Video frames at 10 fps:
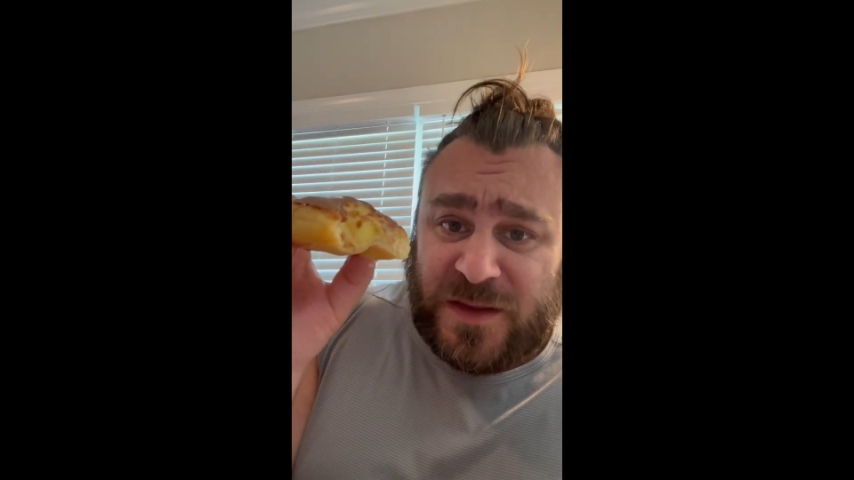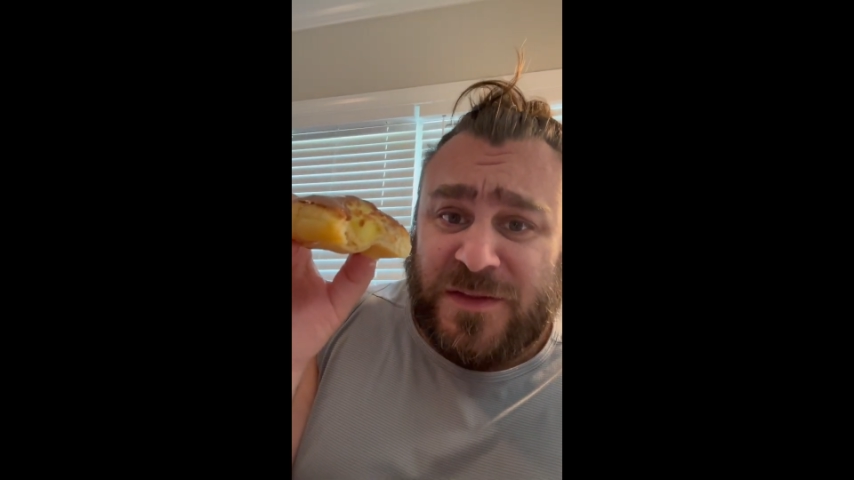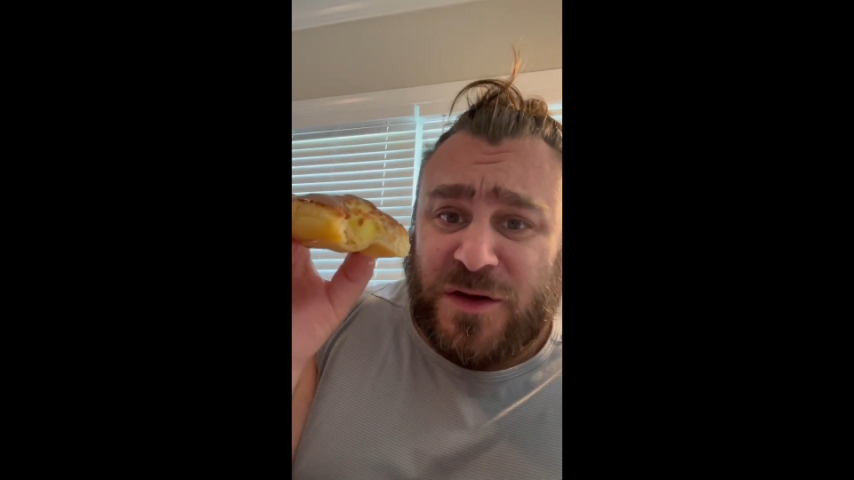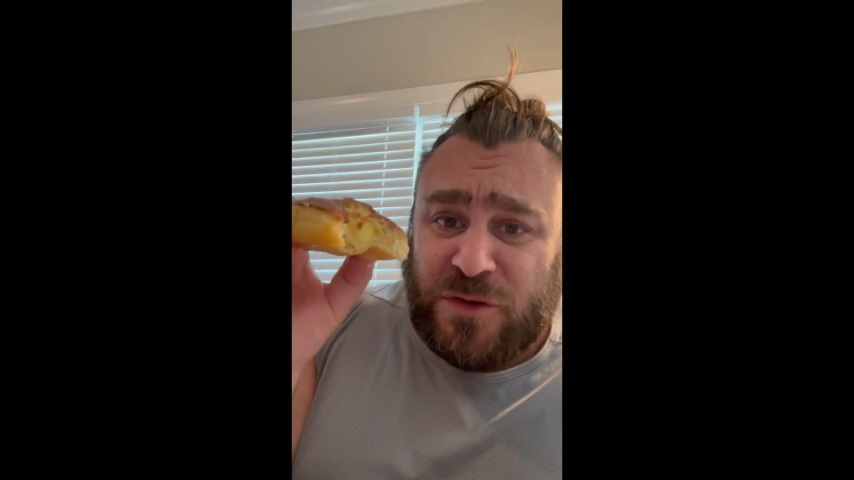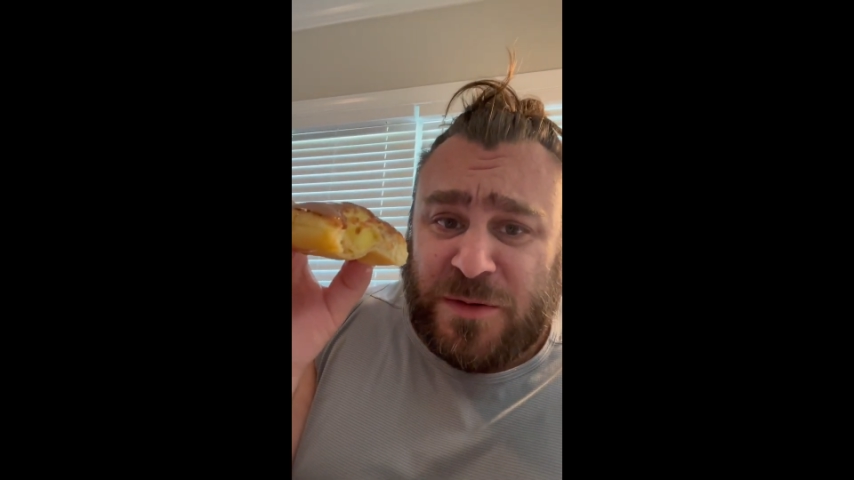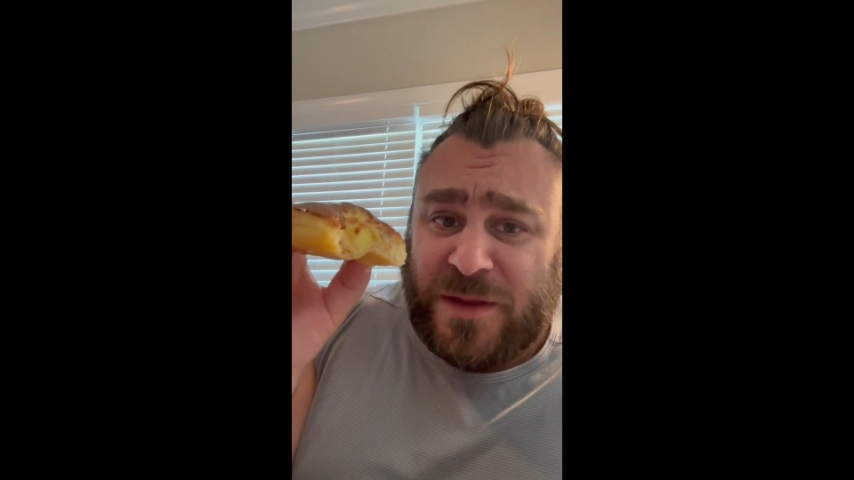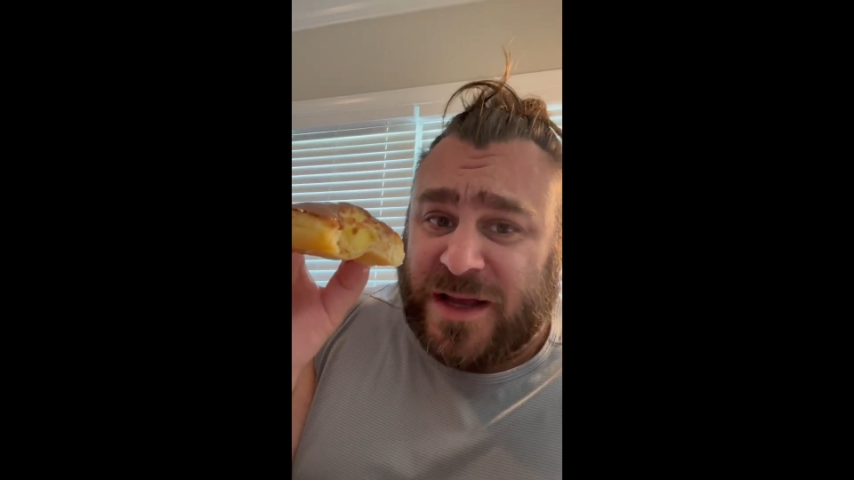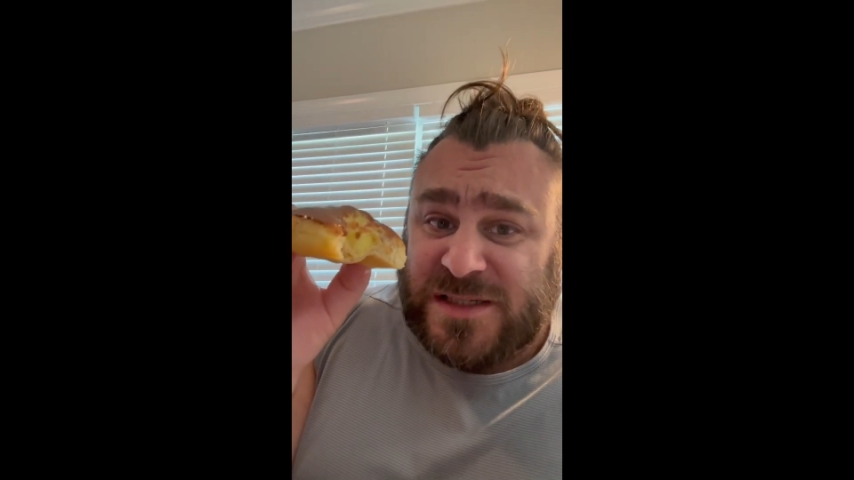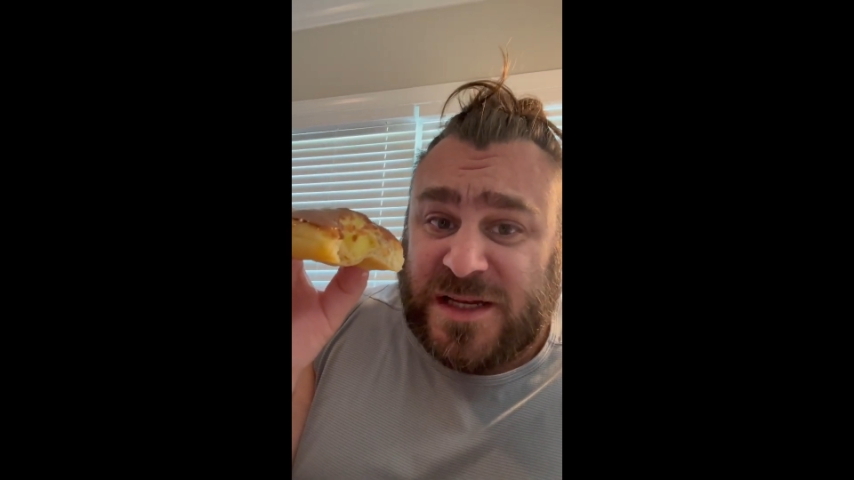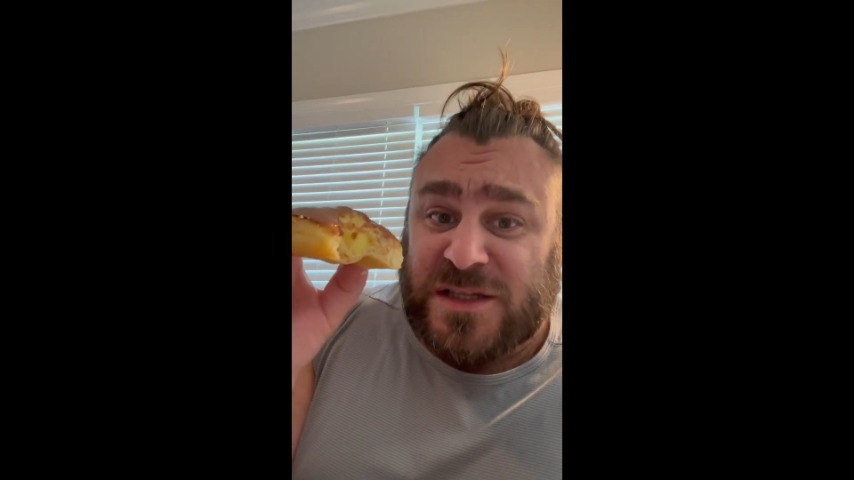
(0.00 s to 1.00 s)
And the cream, like I
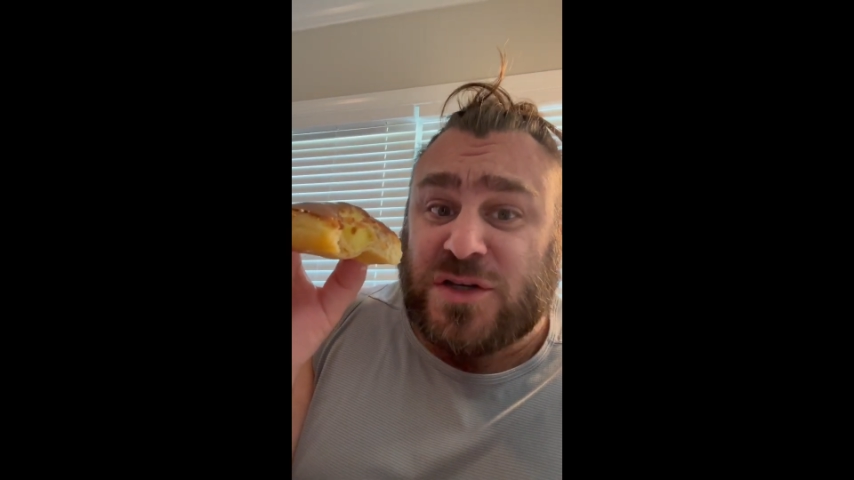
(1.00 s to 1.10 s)
said, it's